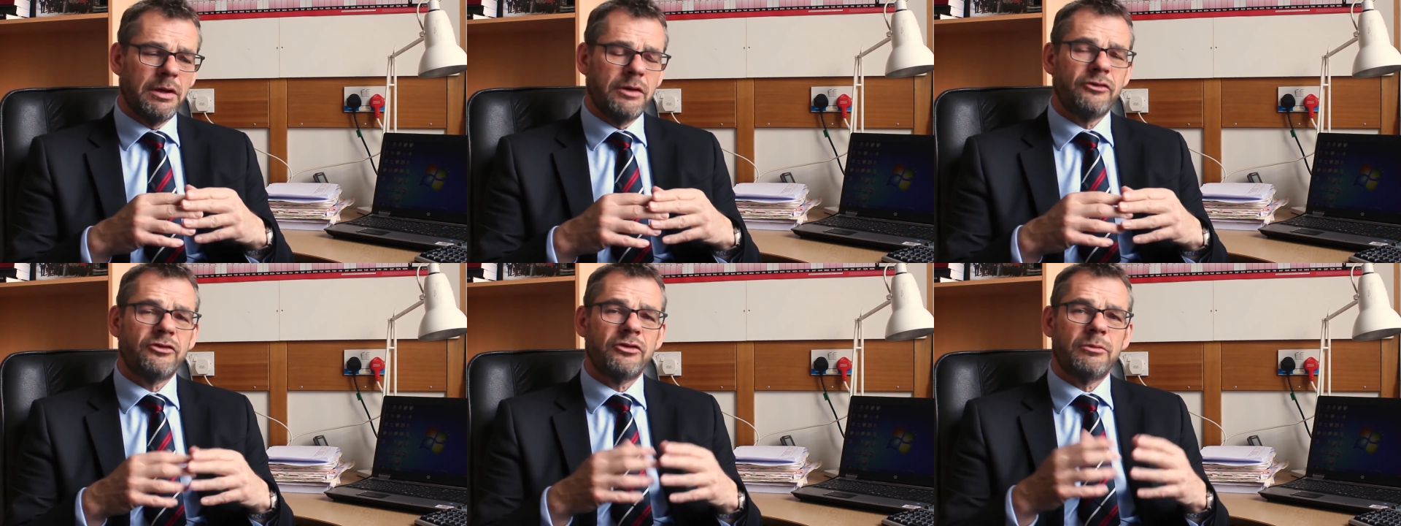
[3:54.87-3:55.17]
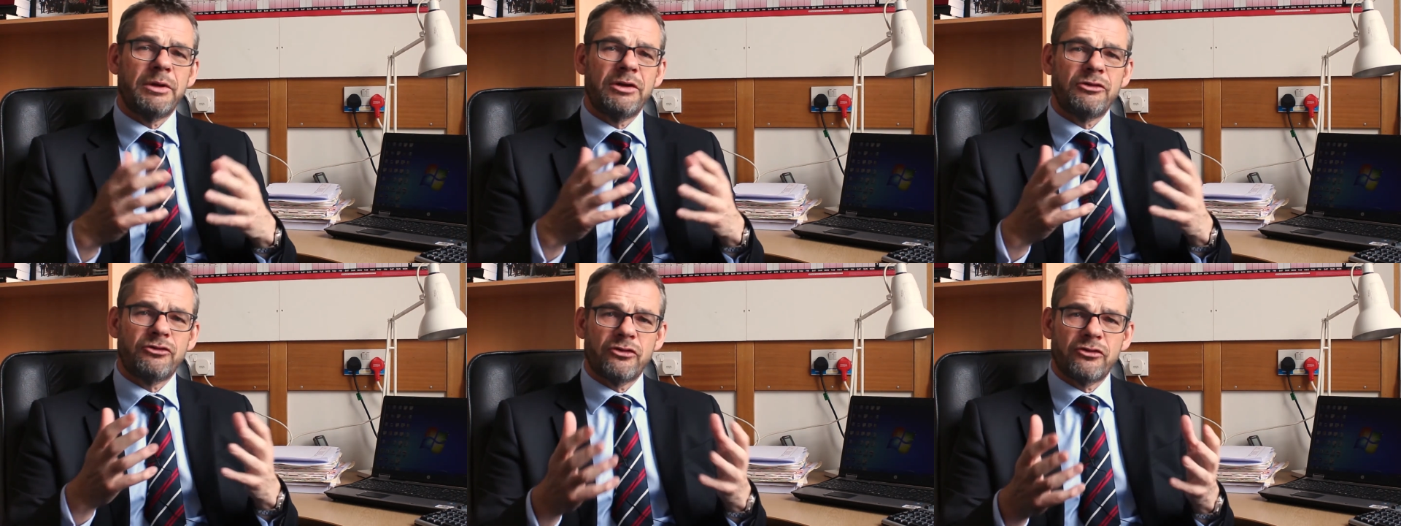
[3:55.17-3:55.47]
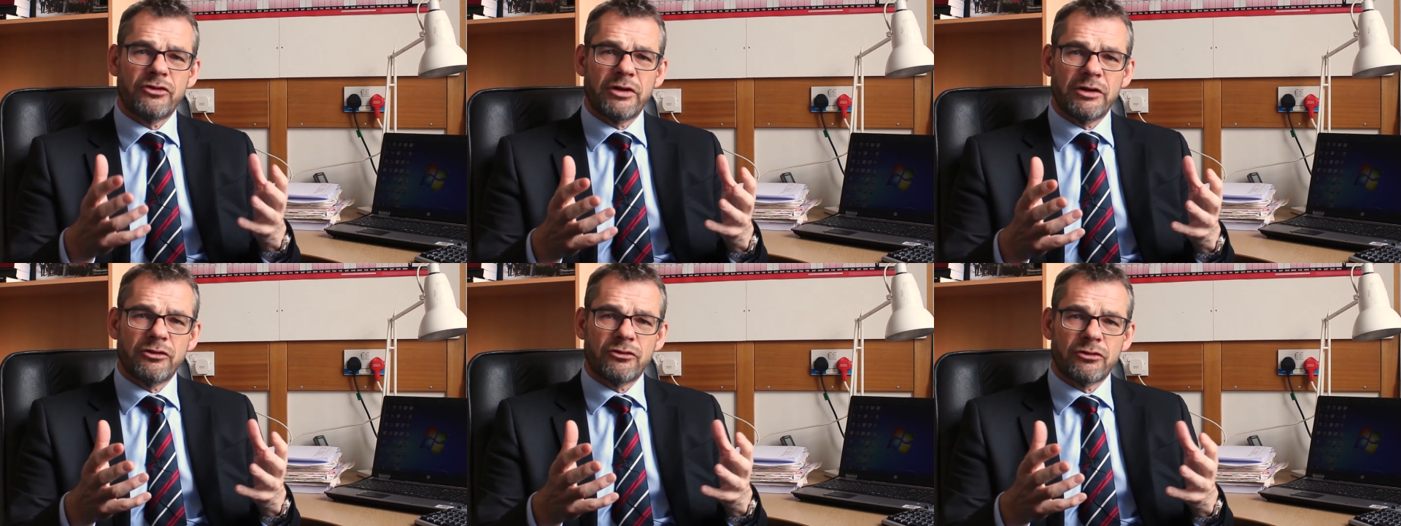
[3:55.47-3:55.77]
some
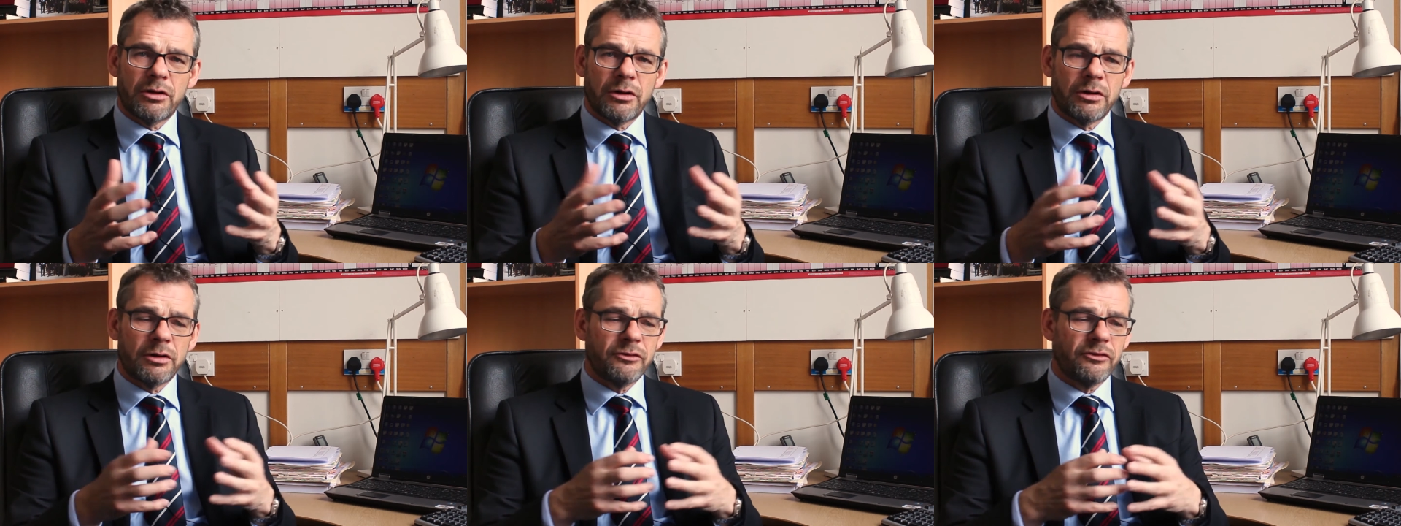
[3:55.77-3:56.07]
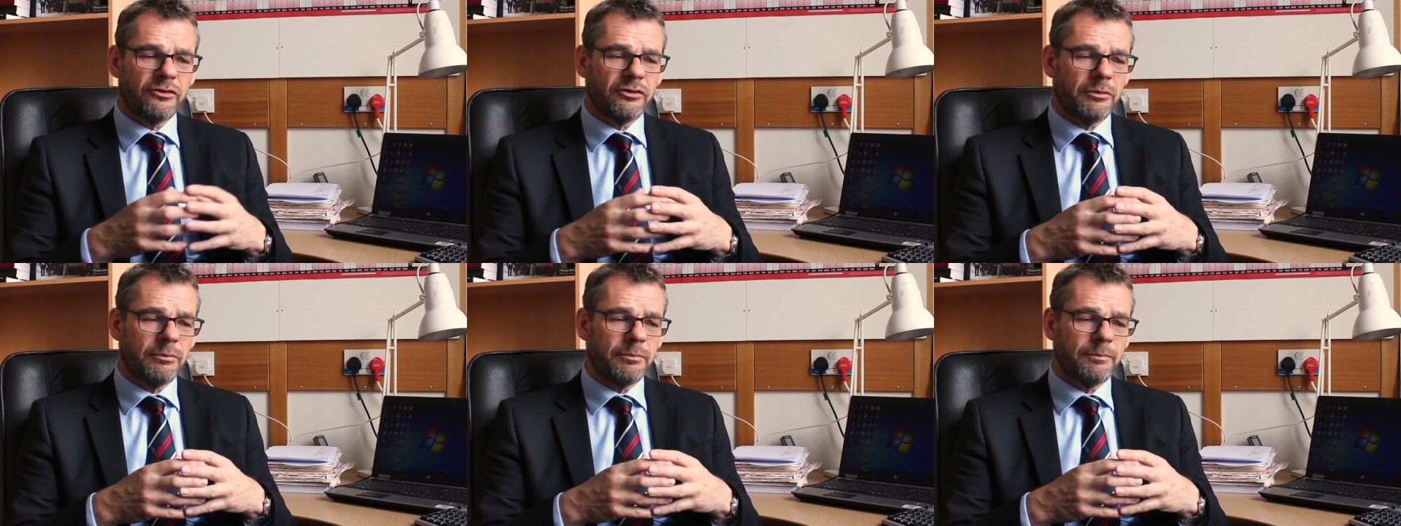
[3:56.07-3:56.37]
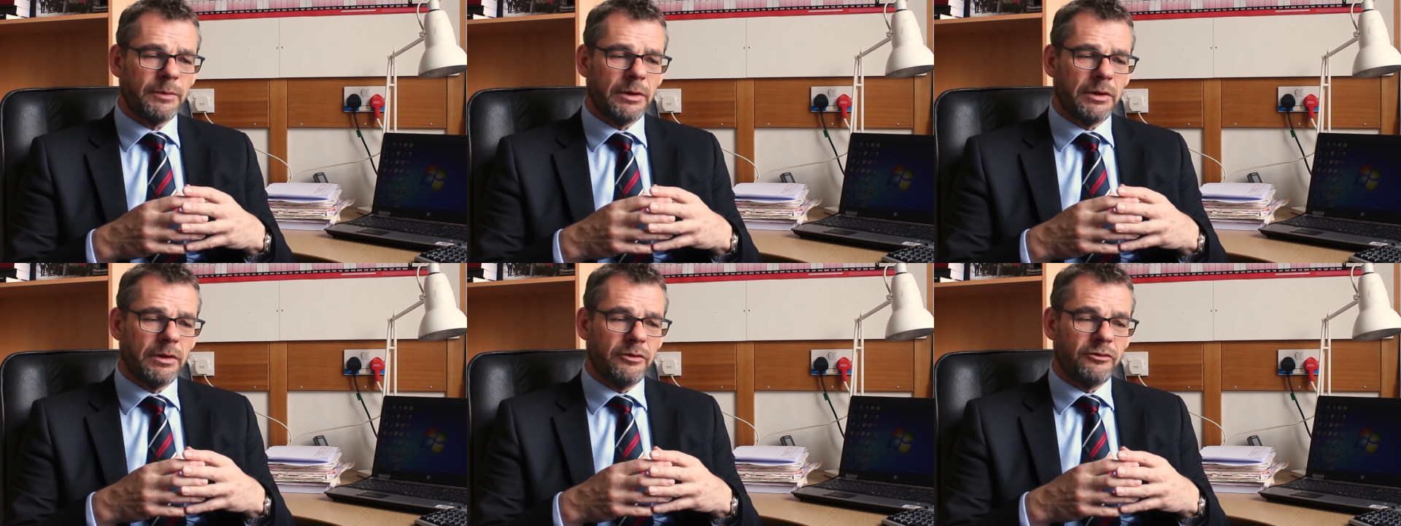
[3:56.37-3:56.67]
interesting drugs,
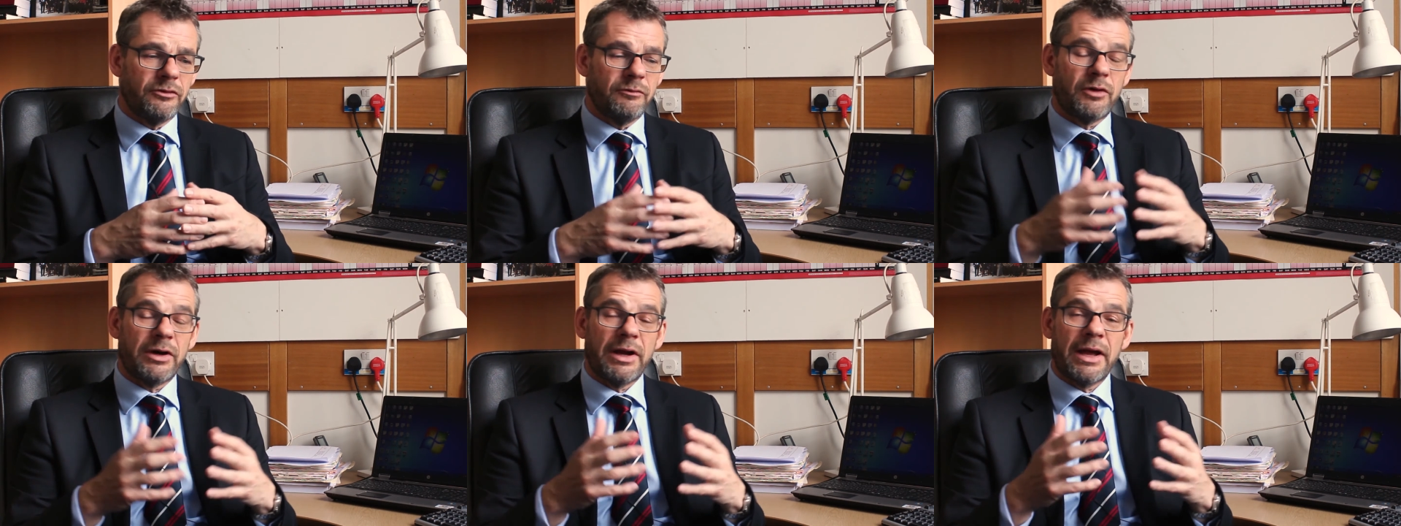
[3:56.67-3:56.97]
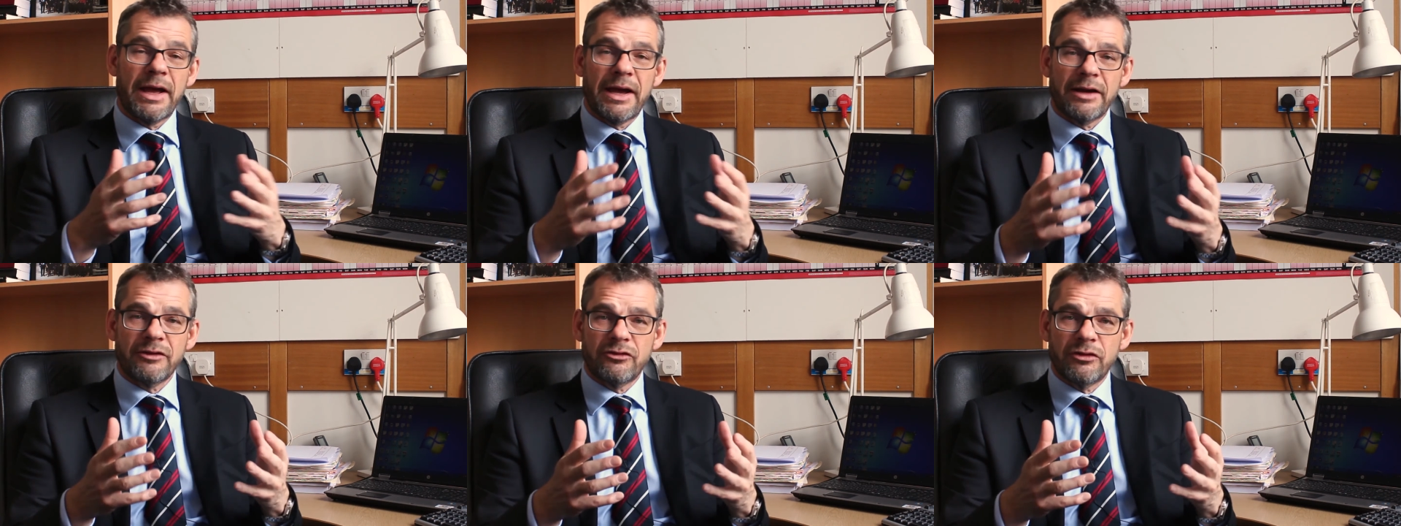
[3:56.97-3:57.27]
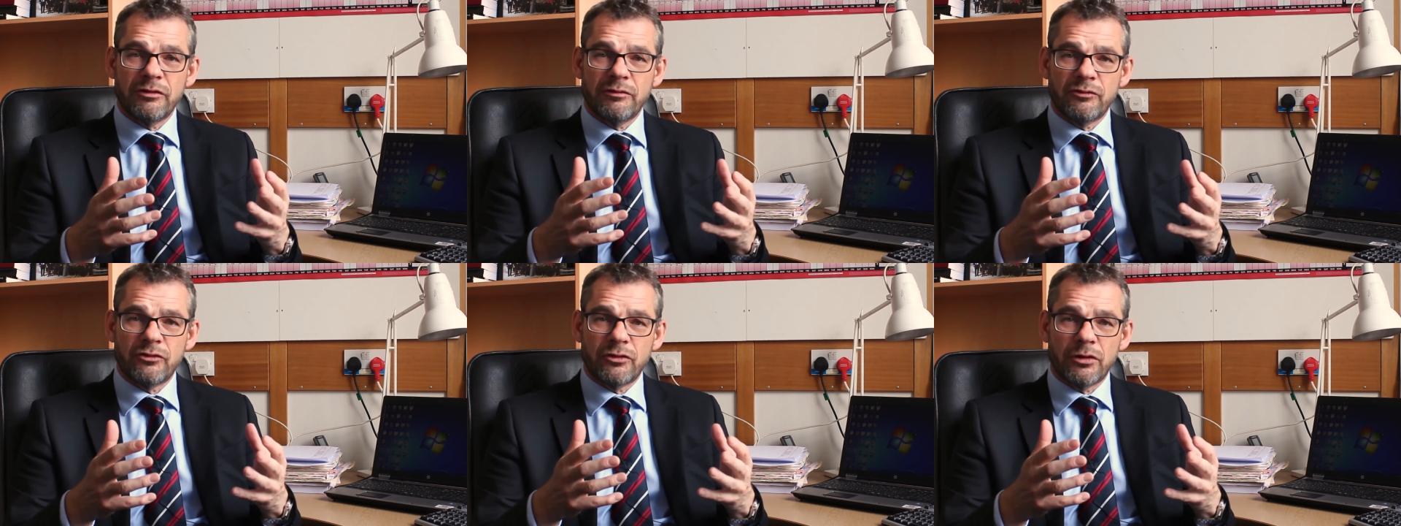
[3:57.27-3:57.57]
some very
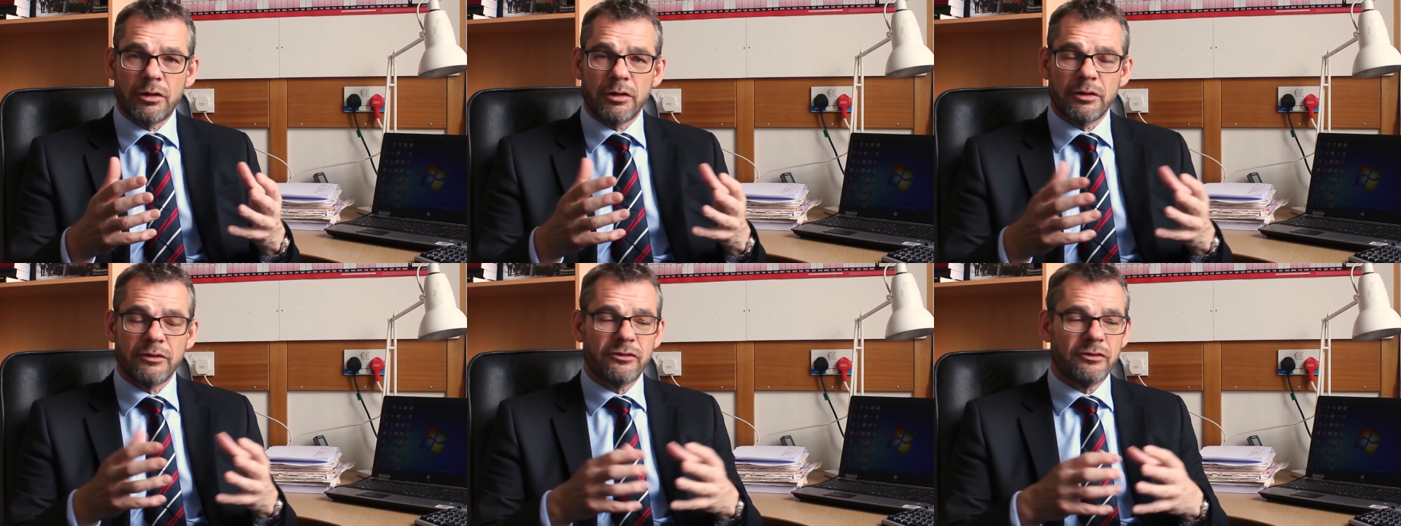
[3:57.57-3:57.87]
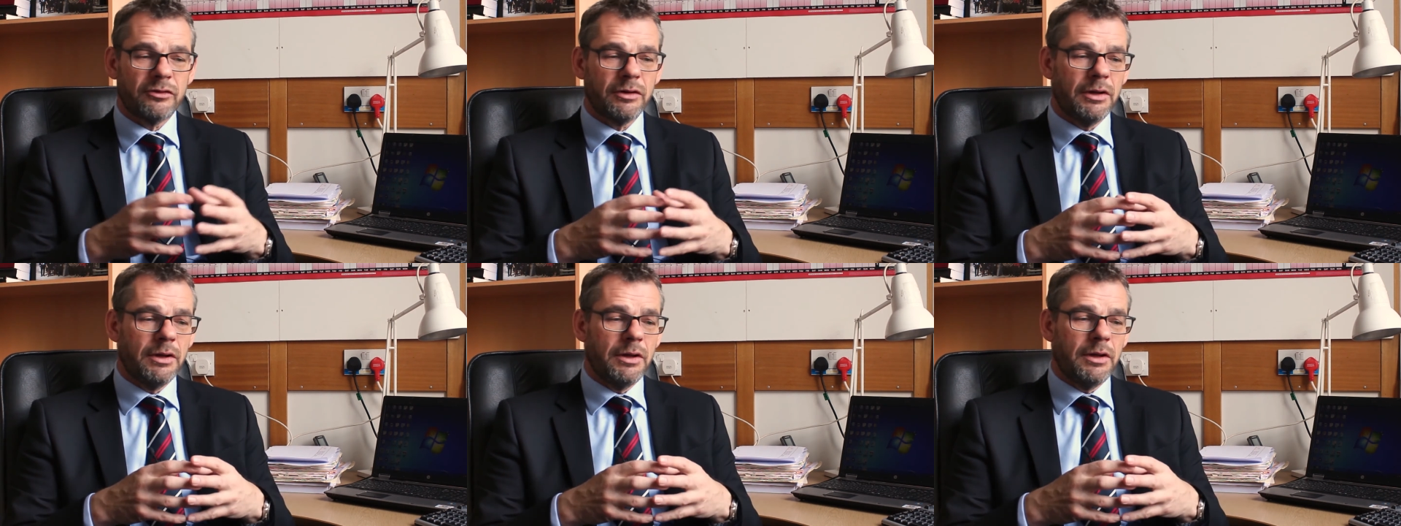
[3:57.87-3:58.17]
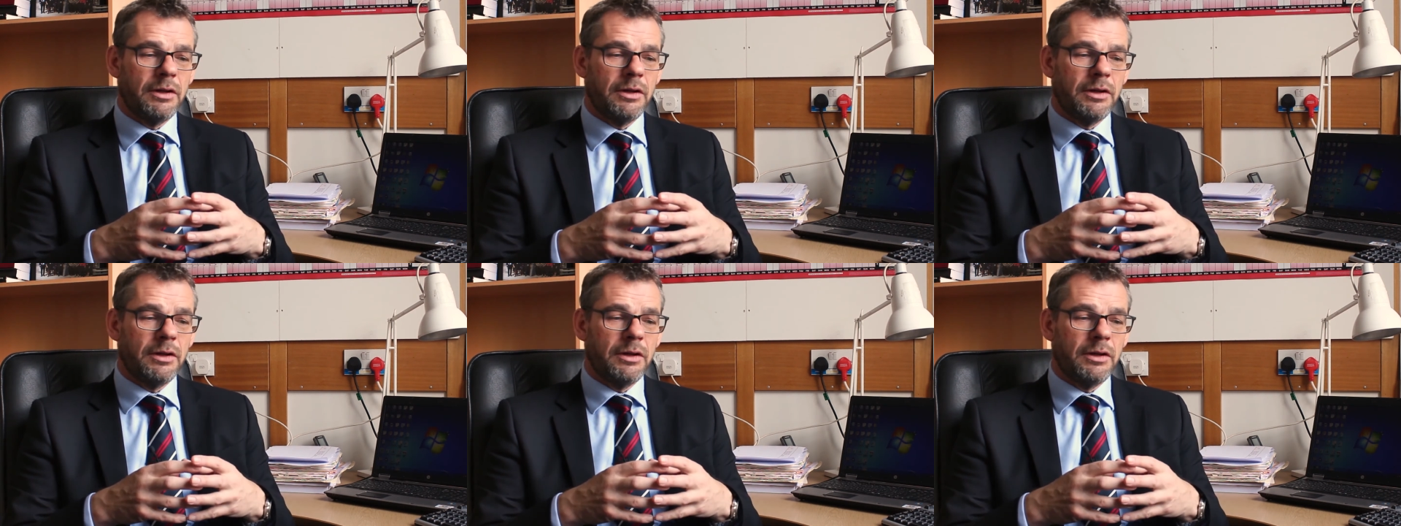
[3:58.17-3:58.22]
active drugs